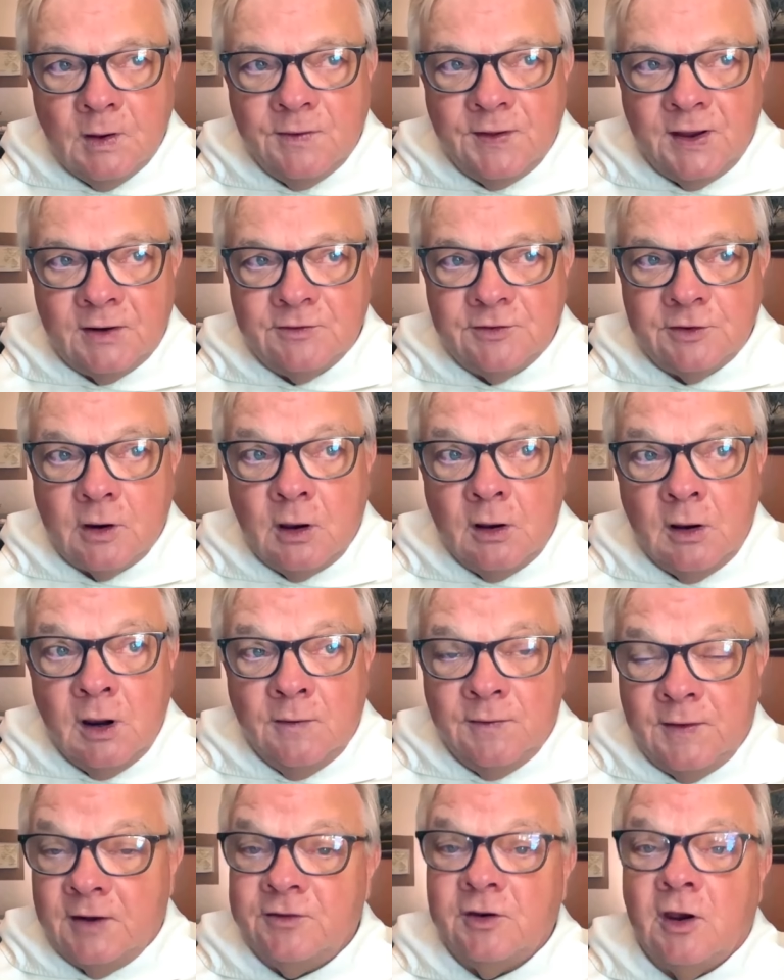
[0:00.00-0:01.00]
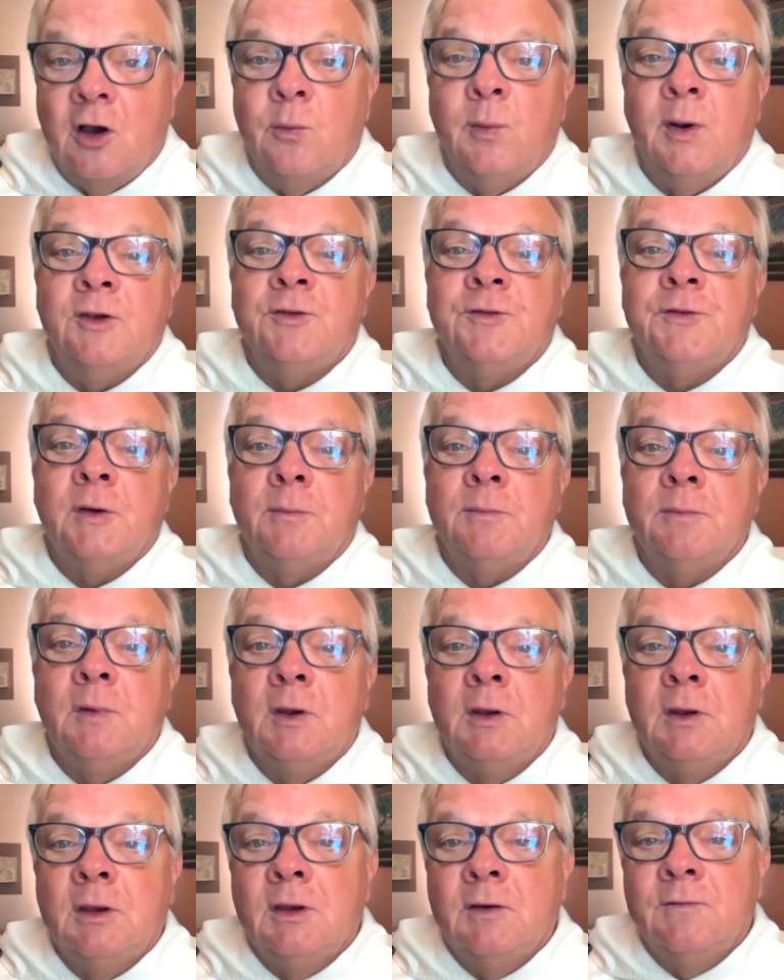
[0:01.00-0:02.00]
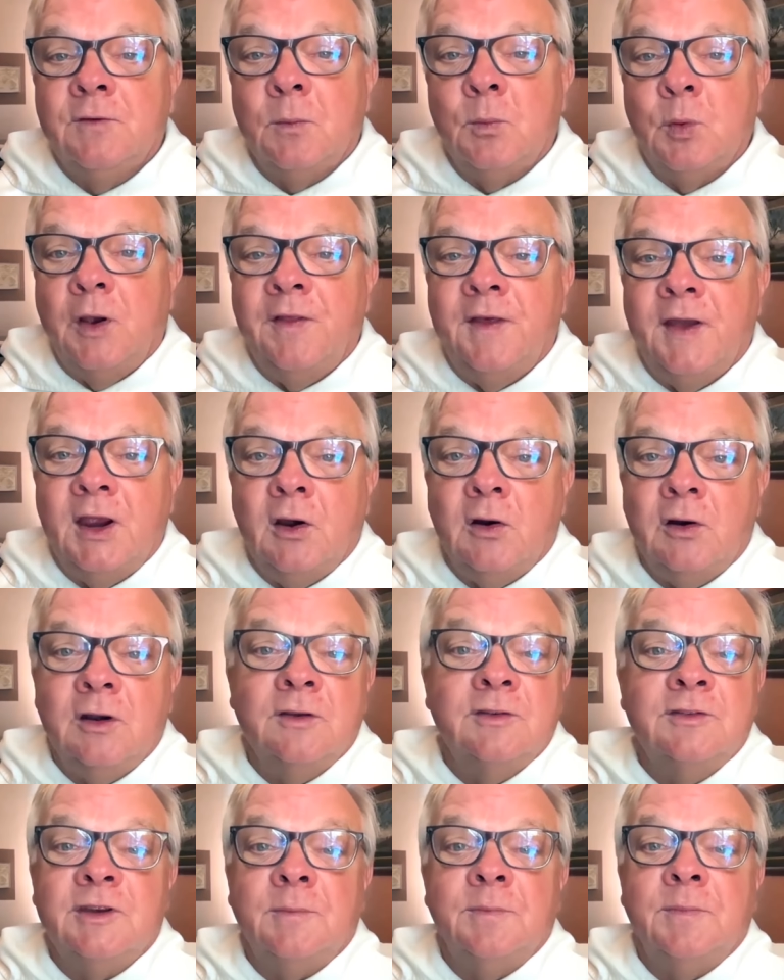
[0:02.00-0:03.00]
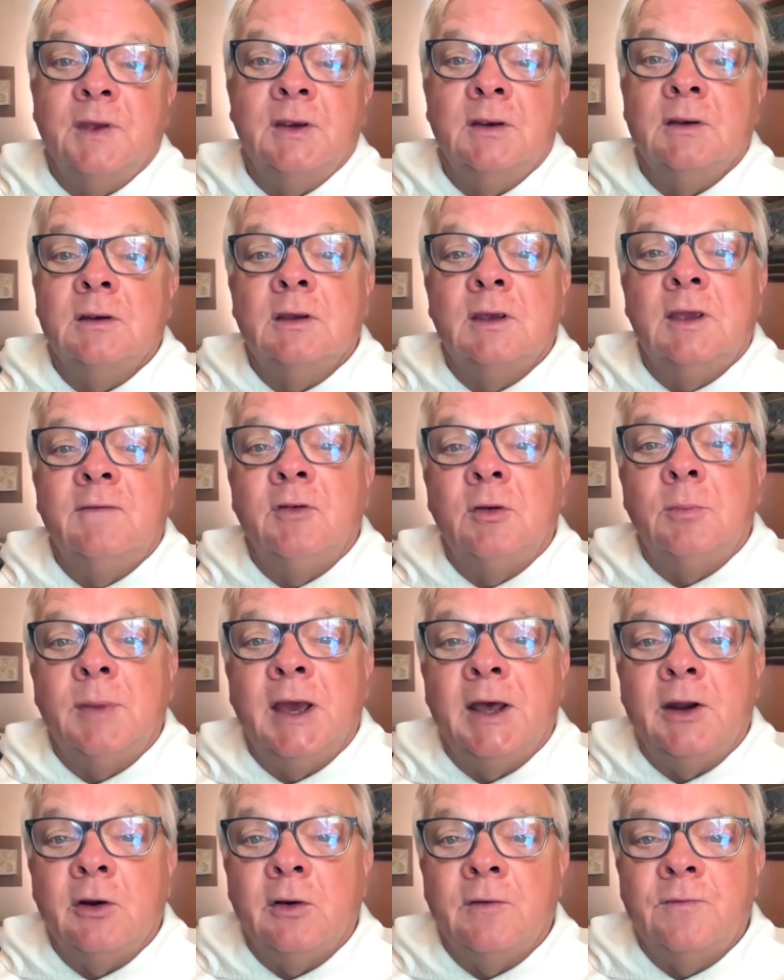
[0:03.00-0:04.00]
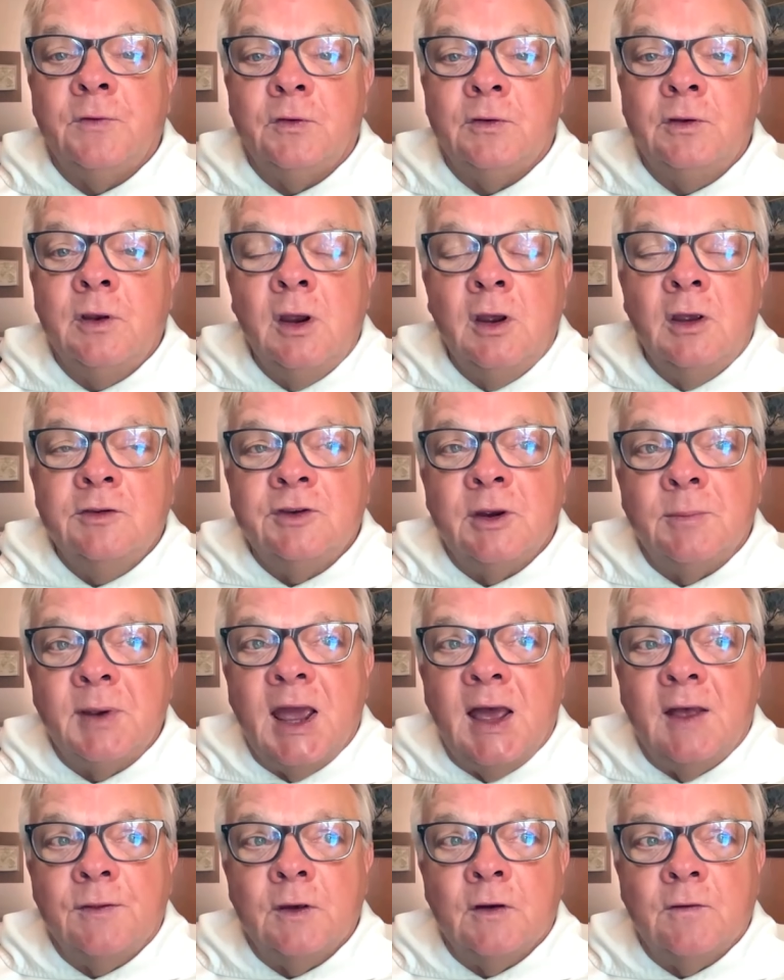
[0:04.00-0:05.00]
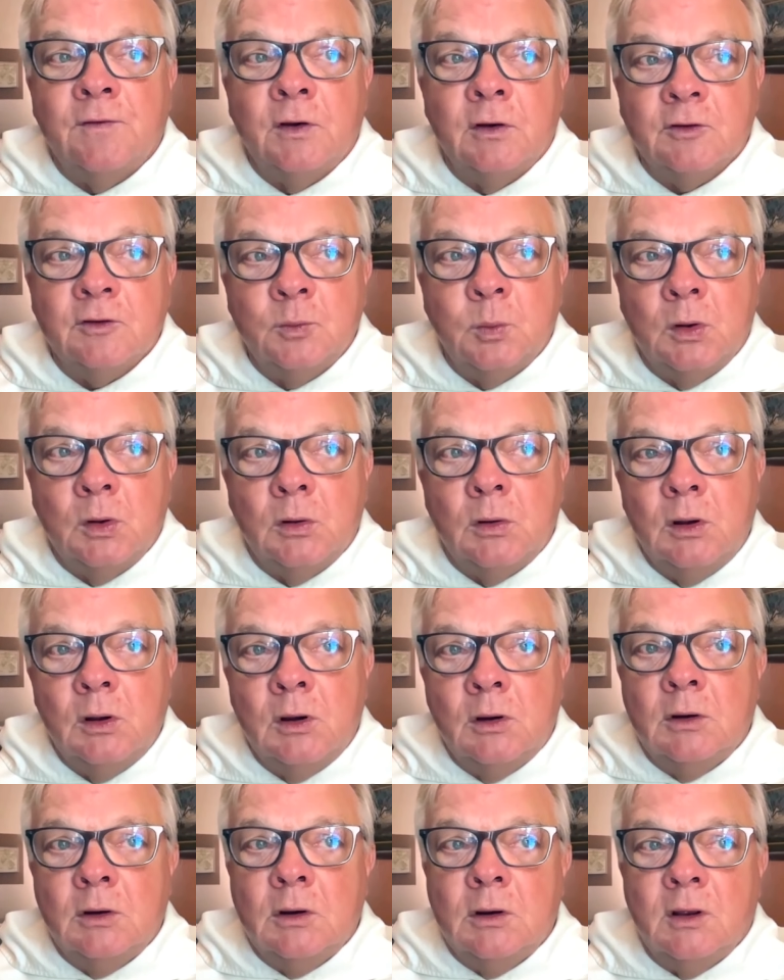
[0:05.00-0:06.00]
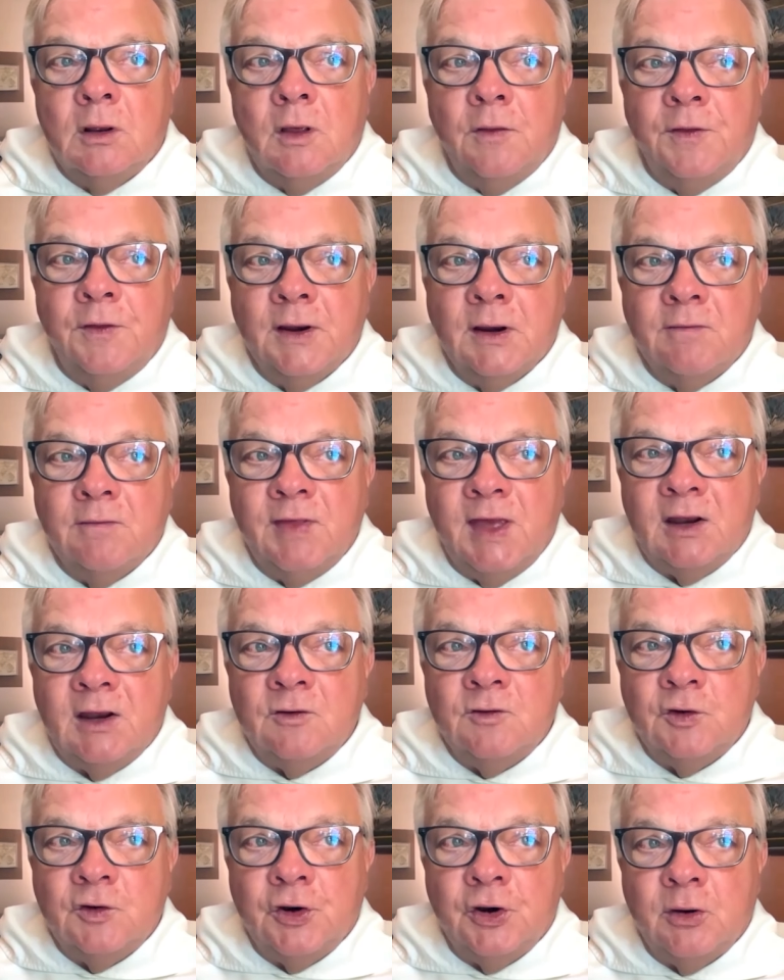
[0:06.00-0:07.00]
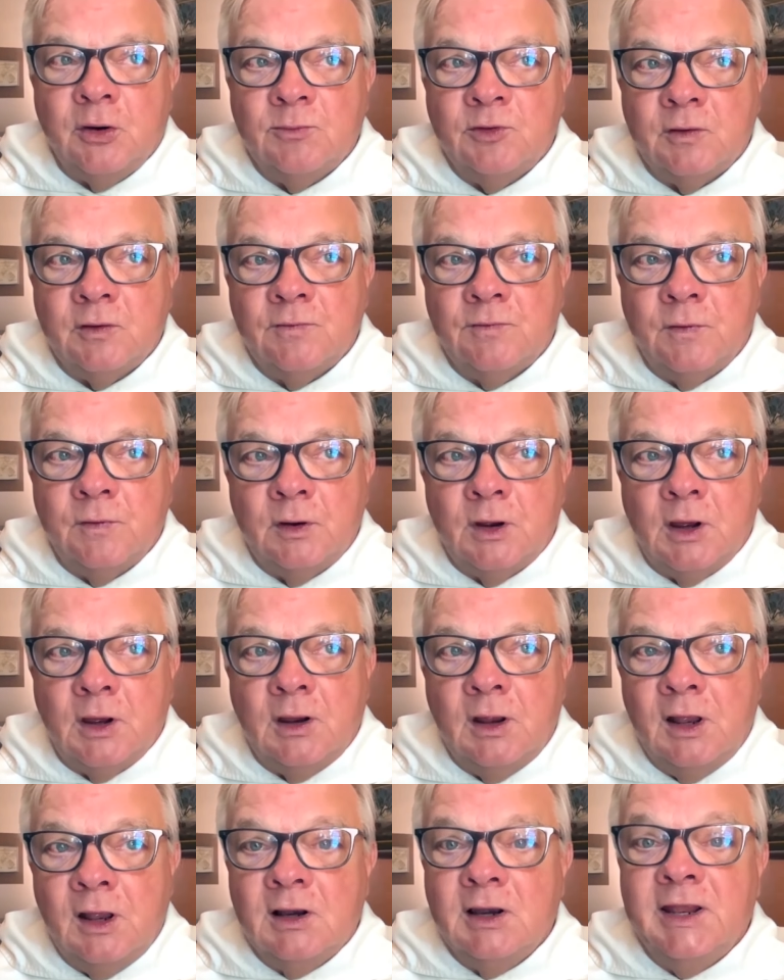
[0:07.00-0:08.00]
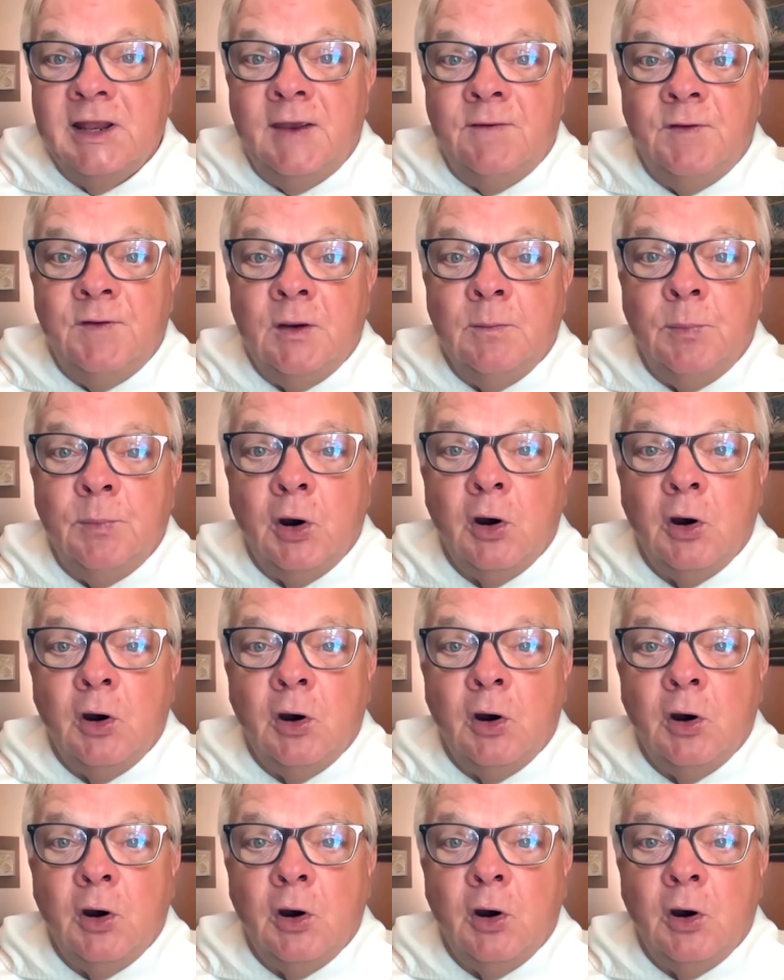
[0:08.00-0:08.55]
That's always from where they are to something even better. For some Catholic folks, will think of that in terms of leaving